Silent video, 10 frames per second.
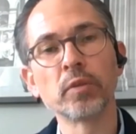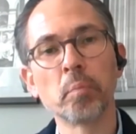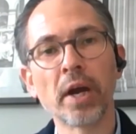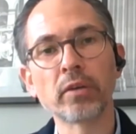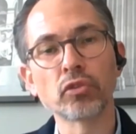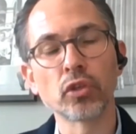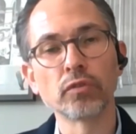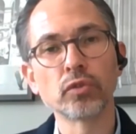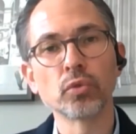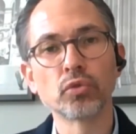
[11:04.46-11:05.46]
with
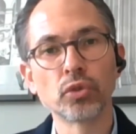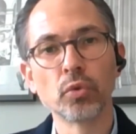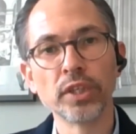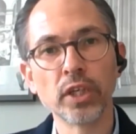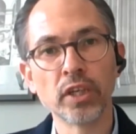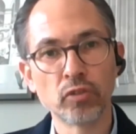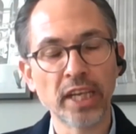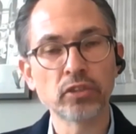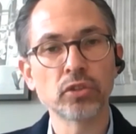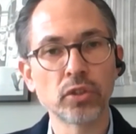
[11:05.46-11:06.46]
Microsoft to truly
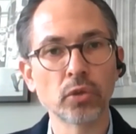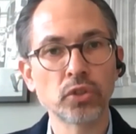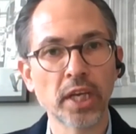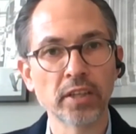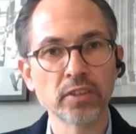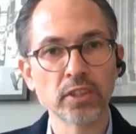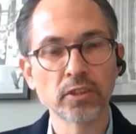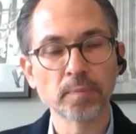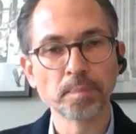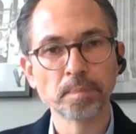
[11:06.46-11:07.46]
address those
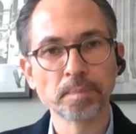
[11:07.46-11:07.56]
challenges.